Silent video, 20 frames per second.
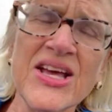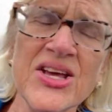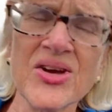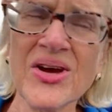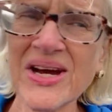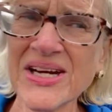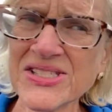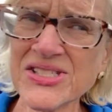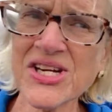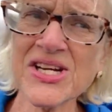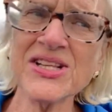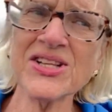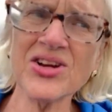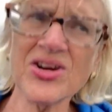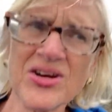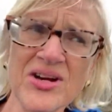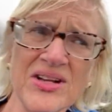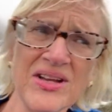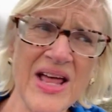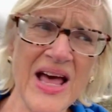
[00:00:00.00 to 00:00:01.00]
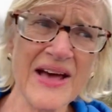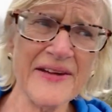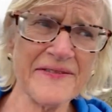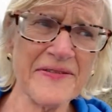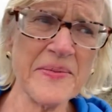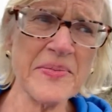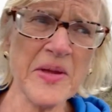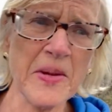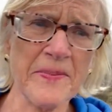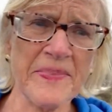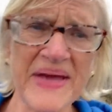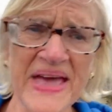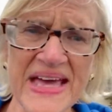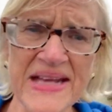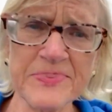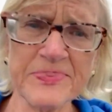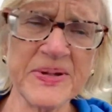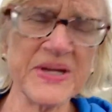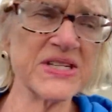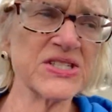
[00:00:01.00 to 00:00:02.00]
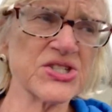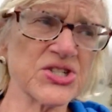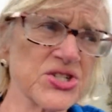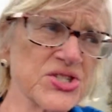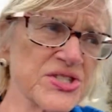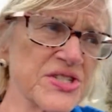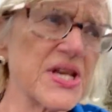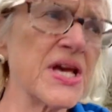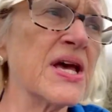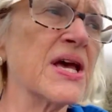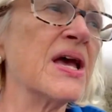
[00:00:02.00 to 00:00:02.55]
you actually learn a lot from the bad pictures.